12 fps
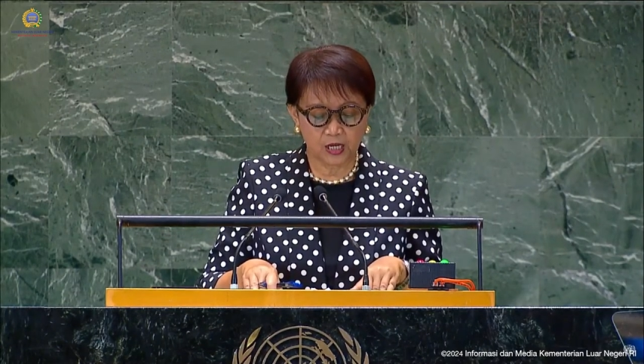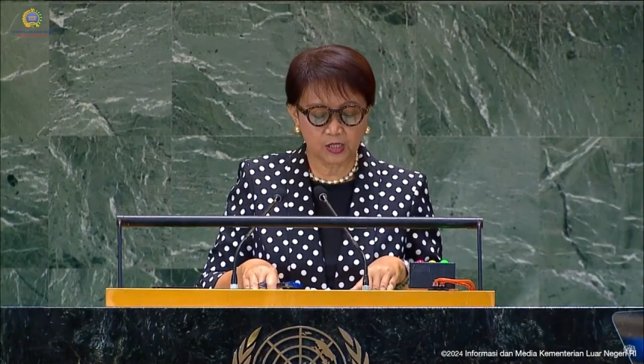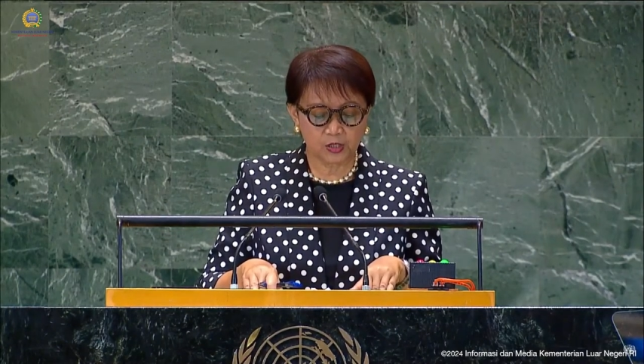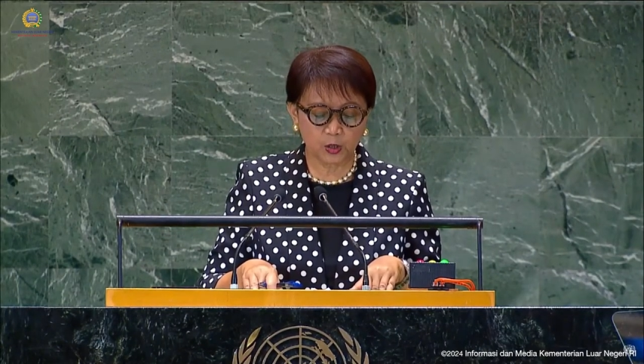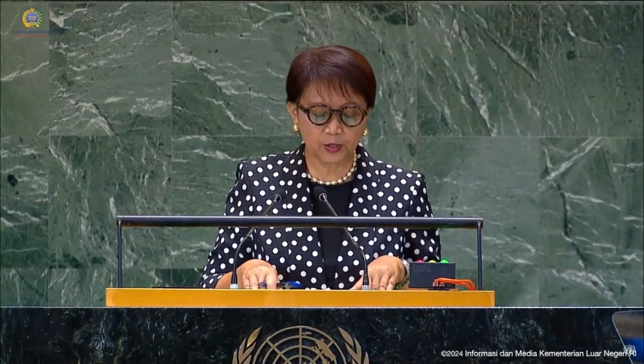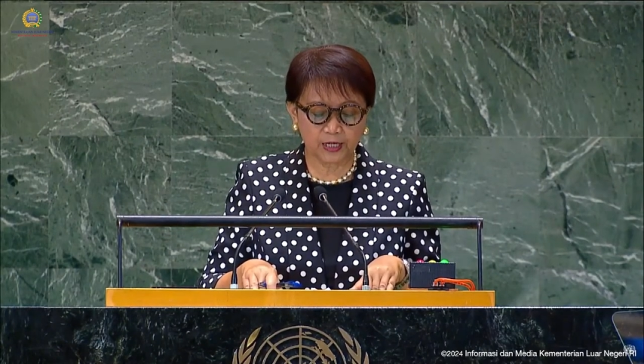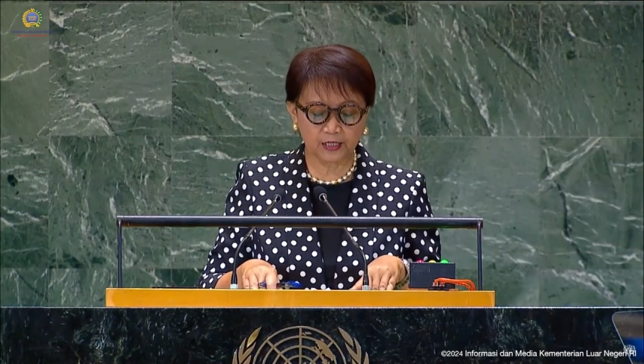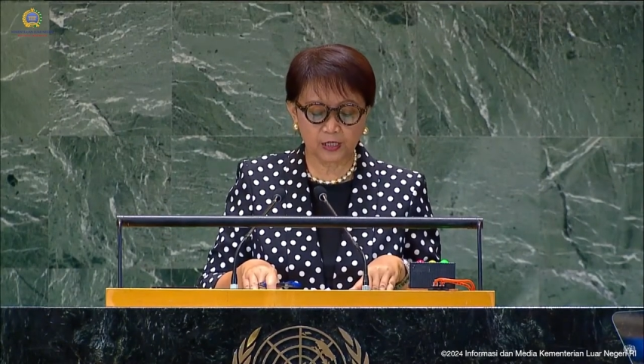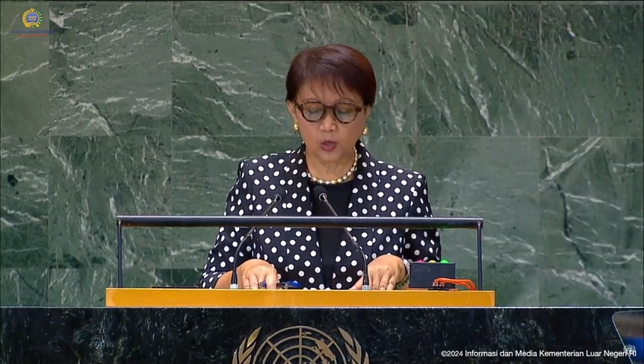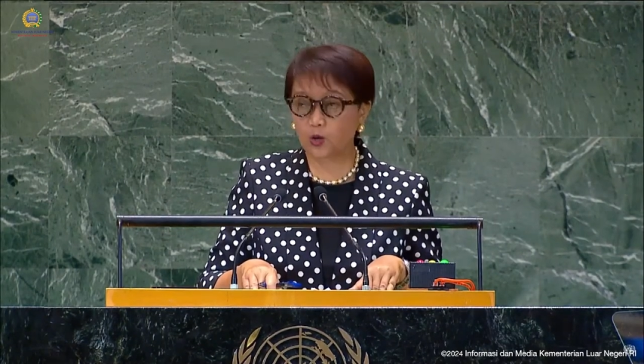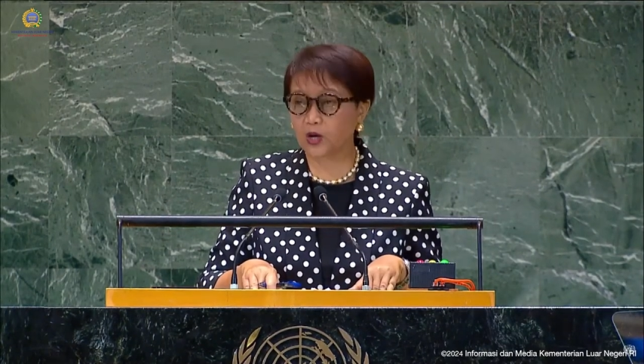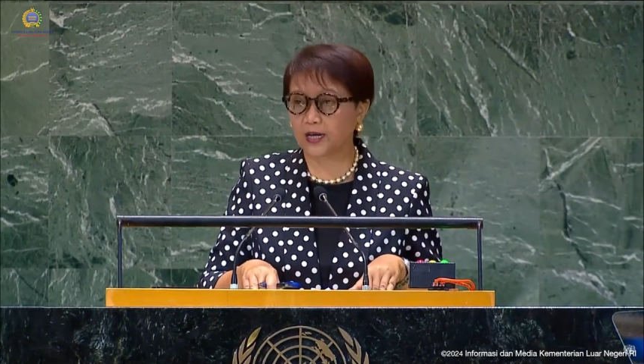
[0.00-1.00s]
so that
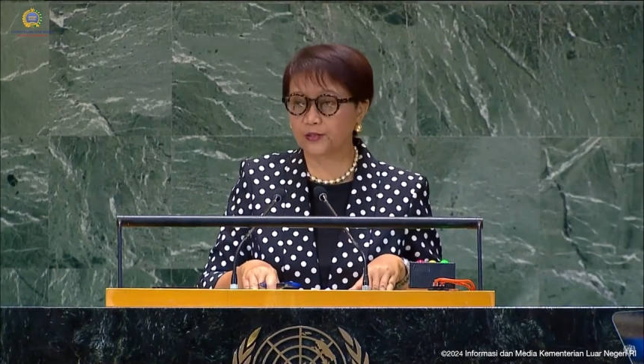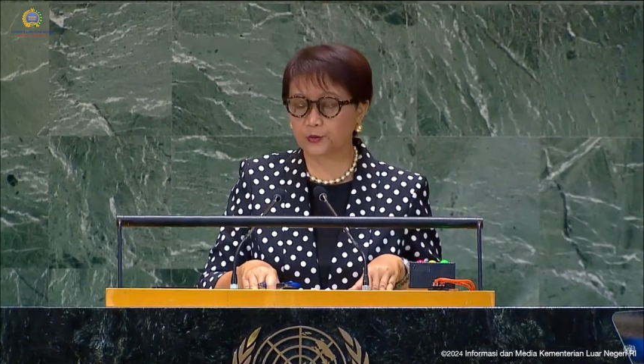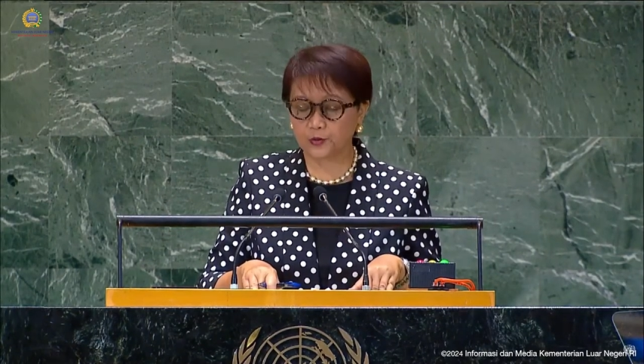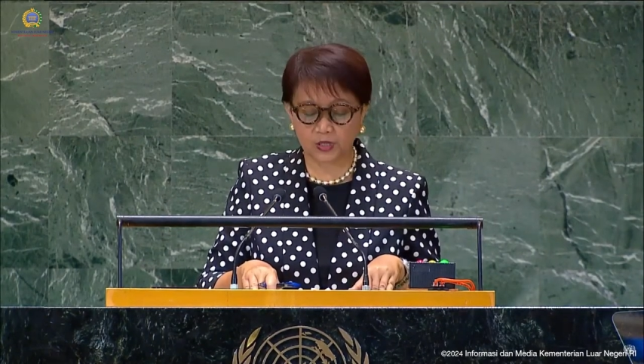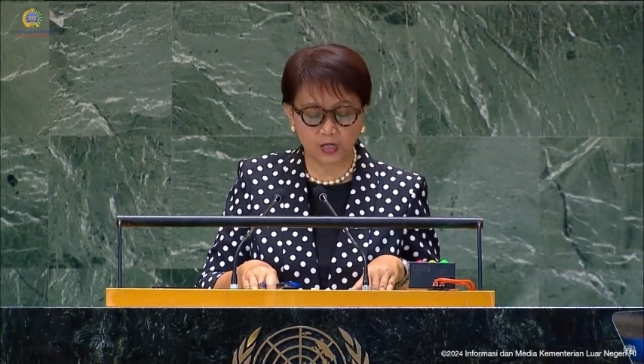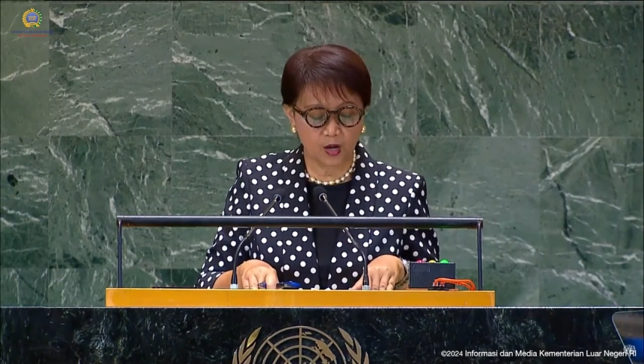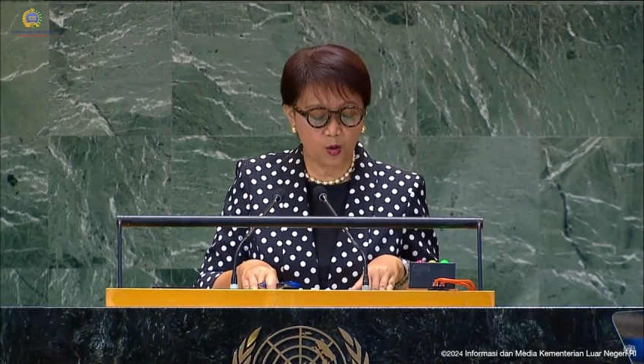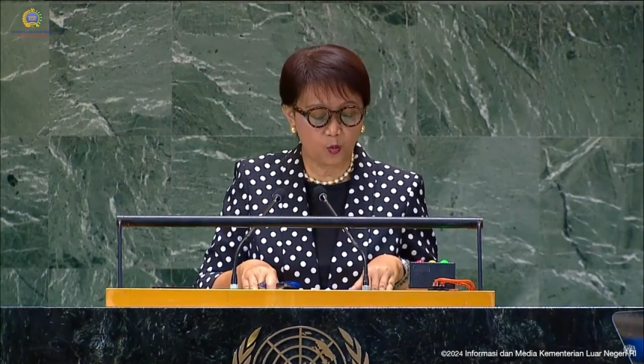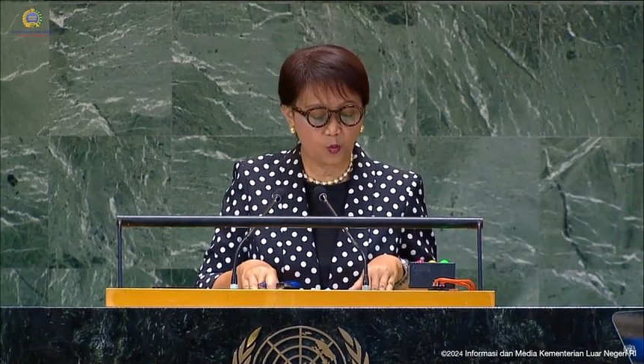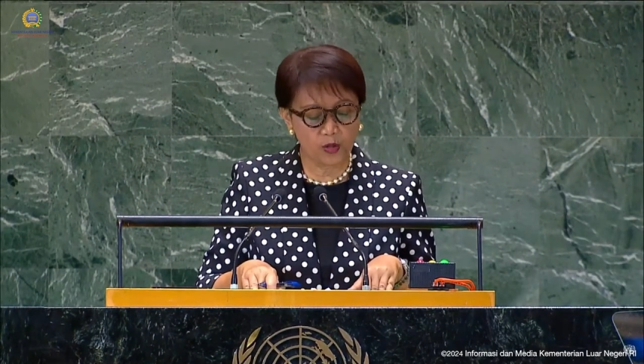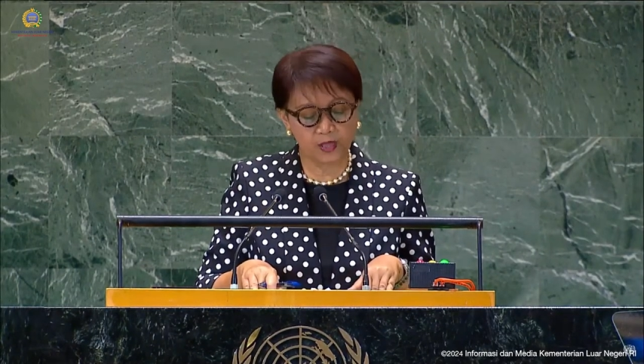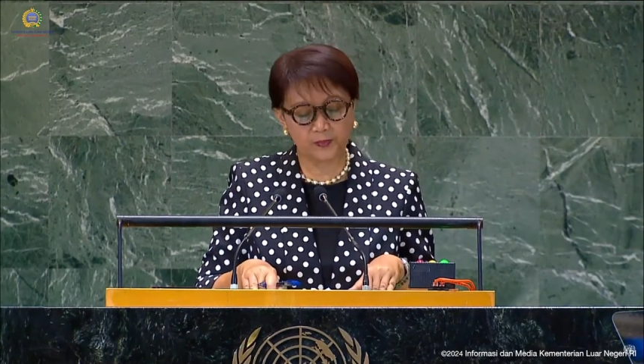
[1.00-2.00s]
no country
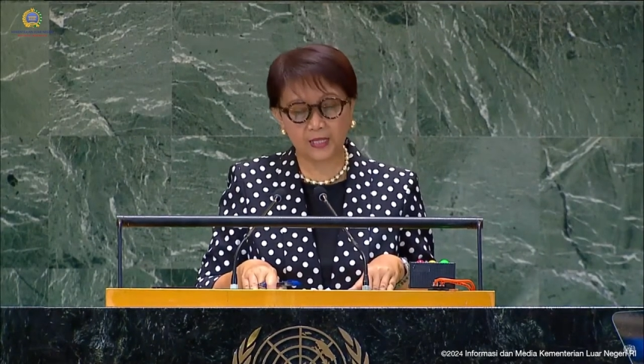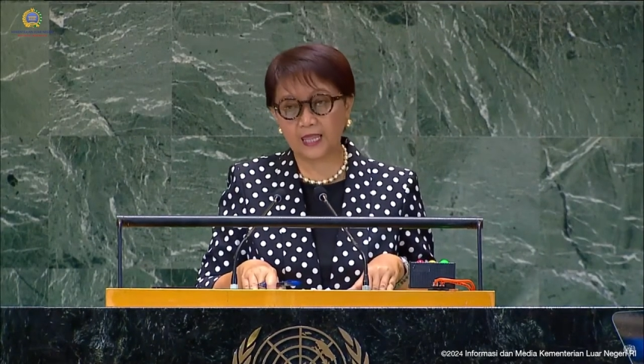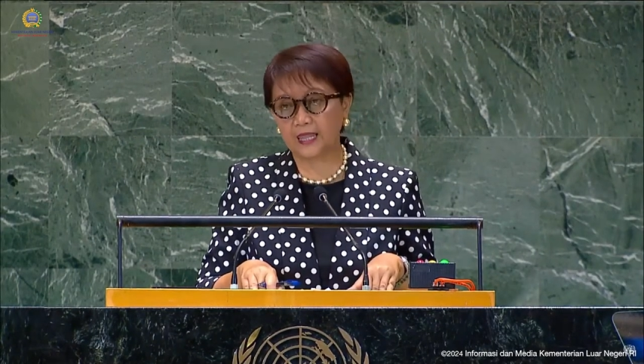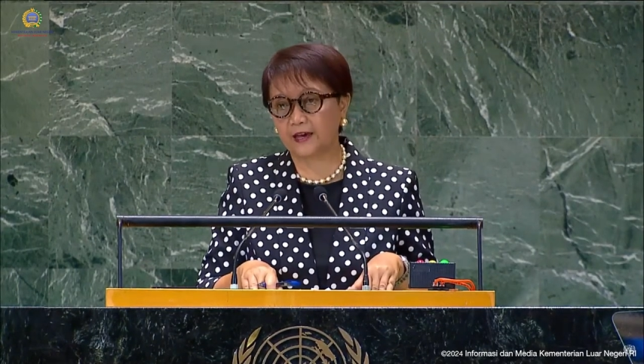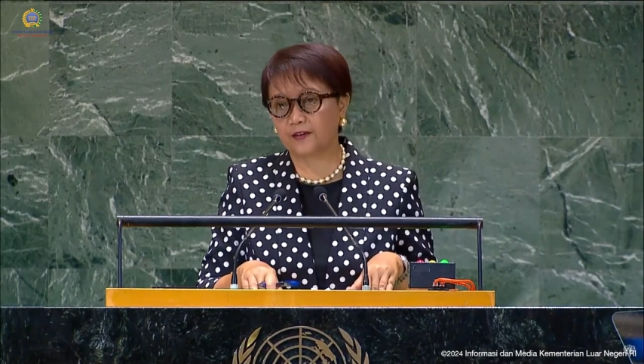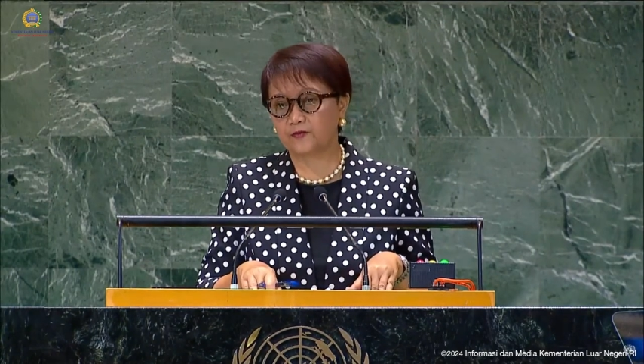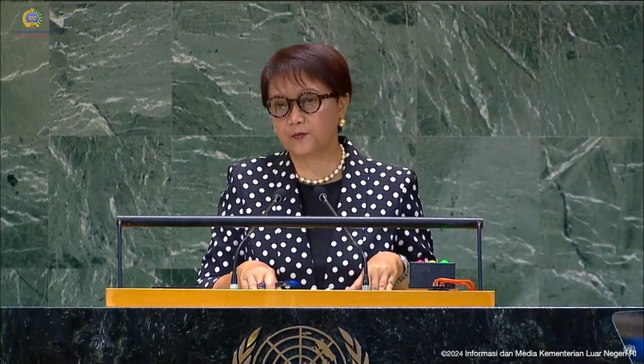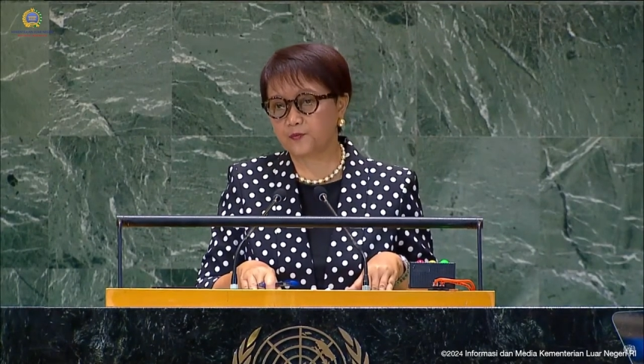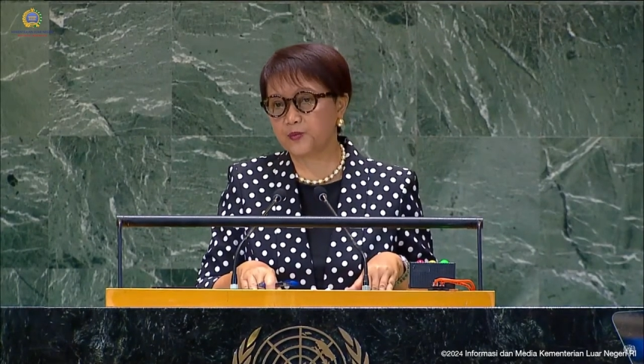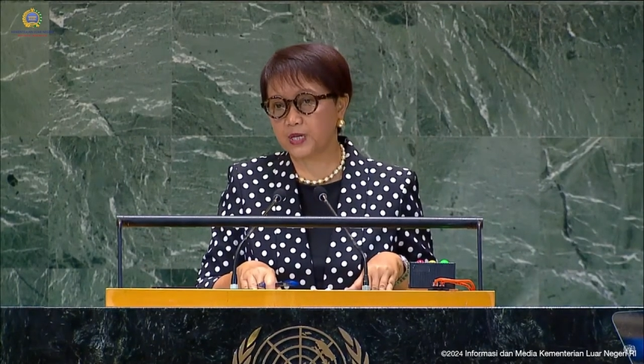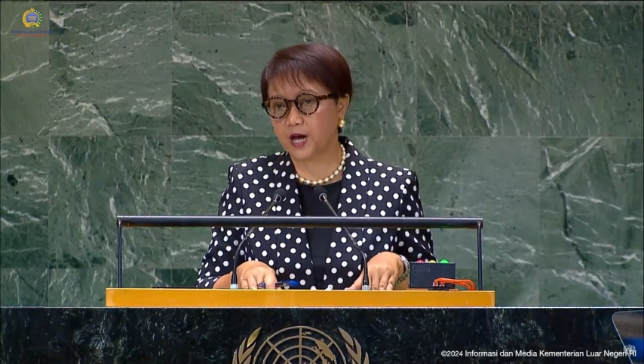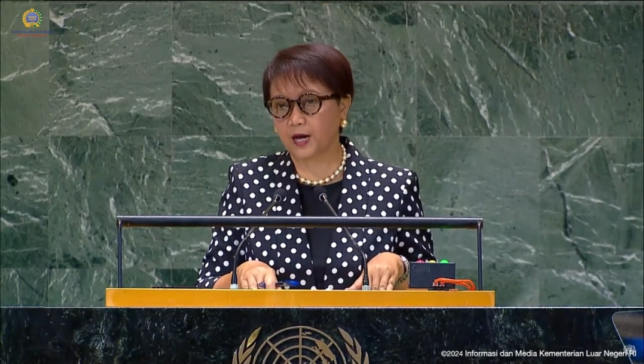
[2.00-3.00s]
will be left
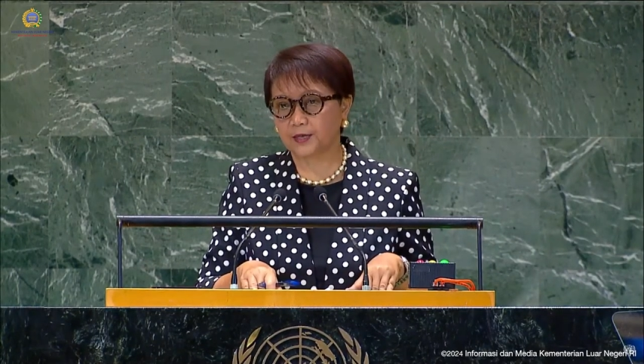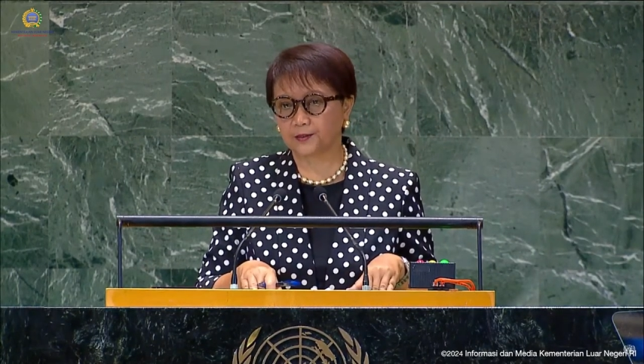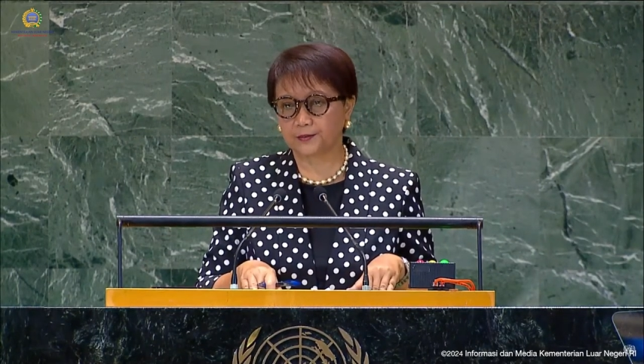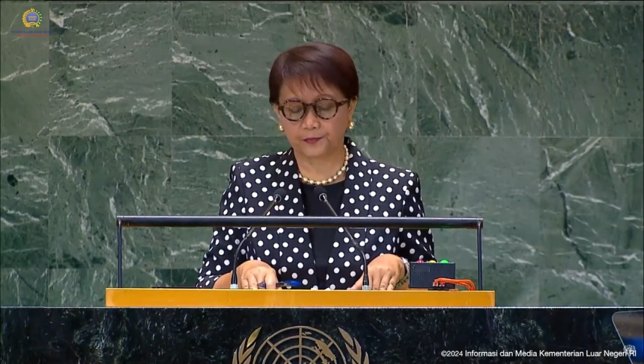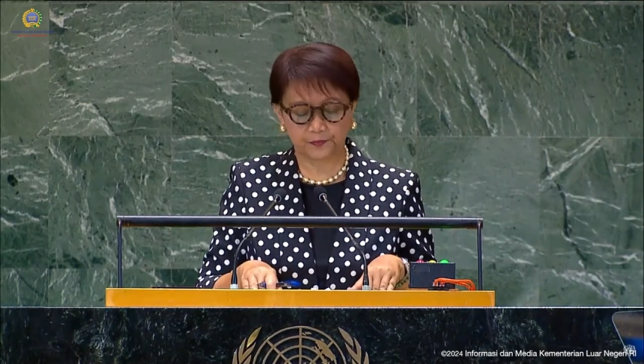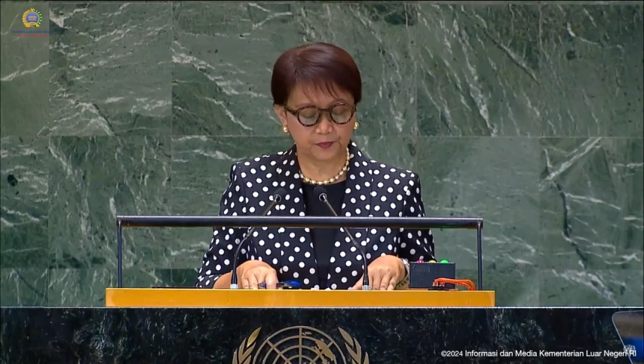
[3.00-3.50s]
behind.